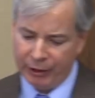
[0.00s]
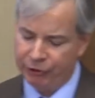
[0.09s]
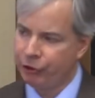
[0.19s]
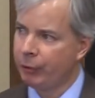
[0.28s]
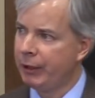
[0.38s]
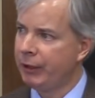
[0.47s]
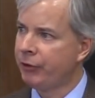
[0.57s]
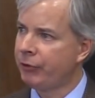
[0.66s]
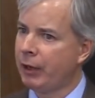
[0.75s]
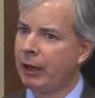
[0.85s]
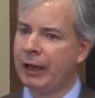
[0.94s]
issue
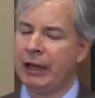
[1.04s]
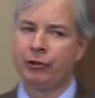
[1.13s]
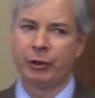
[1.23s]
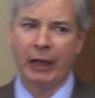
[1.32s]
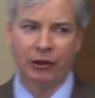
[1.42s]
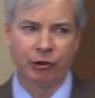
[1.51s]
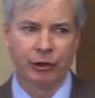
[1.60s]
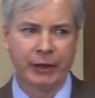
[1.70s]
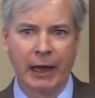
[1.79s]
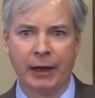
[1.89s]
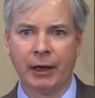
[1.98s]
is education
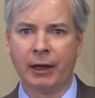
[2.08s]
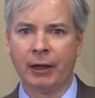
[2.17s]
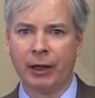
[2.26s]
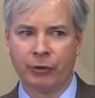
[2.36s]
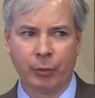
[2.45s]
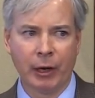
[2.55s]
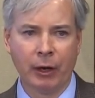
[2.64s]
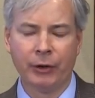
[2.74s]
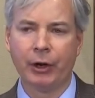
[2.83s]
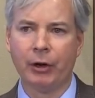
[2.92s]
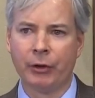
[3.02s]
debt. As we
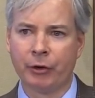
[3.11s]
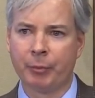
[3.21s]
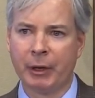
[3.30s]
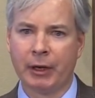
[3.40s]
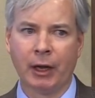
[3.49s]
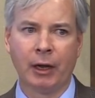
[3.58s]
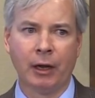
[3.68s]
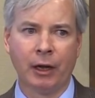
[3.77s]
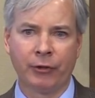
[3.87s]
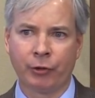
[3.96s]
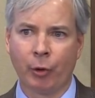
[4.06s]
all know, there's been
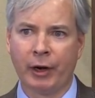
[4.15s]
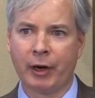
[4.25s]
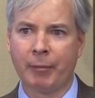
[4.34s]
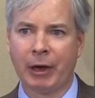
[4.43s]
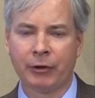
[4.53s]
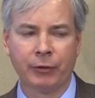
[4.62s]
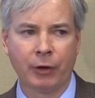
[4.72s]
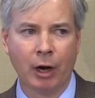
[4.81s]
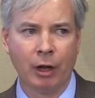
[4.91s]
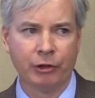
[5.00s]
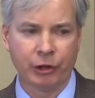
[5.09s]
soaring amounts of
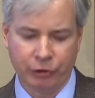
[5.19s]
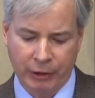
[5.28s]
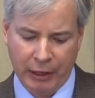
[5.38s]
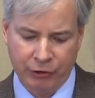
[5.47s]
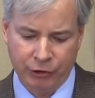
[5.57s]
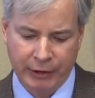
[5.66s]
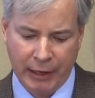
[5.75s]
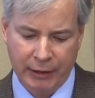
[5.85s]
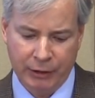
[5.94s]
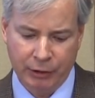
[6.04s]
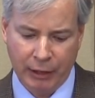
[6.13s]
college education
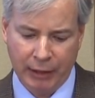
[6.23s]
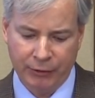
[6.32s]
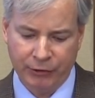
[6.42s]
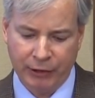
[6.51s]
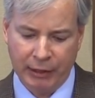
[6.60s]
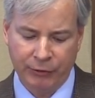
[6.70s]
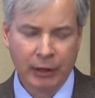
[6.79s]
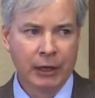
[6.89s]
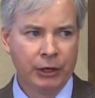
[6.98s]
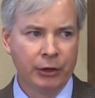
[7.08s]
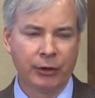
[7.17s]
debt in the United States.
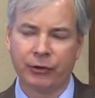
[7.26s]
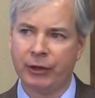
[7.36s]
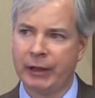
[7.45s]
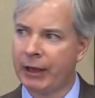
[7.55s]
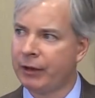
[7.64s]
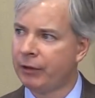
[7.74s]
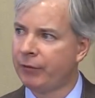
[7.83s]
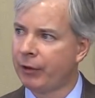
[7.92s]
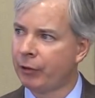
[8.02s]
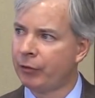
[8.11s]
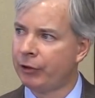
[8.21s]
You can see that in the
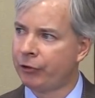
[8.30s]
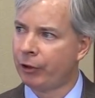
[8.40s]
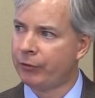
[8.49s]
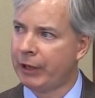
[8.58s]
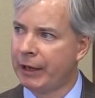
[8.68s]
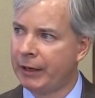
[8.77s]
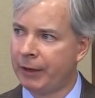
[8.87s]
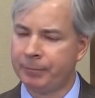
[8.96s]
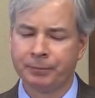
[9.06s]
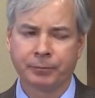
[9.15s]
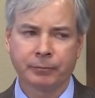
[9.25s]
Federal Reserve data.